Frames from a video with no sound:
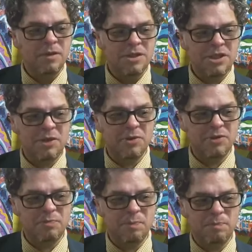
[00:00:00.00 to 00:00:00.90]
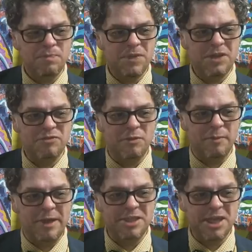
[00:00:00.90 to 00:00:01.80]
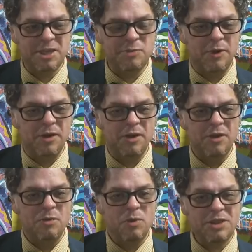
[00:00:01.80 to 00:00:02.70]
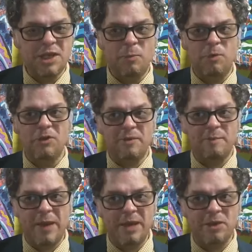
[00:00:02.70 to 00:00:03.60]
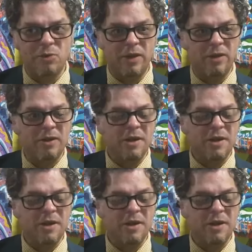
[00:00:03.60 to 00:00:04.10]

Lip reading: secret things from my sketchbook, which I will get back into it.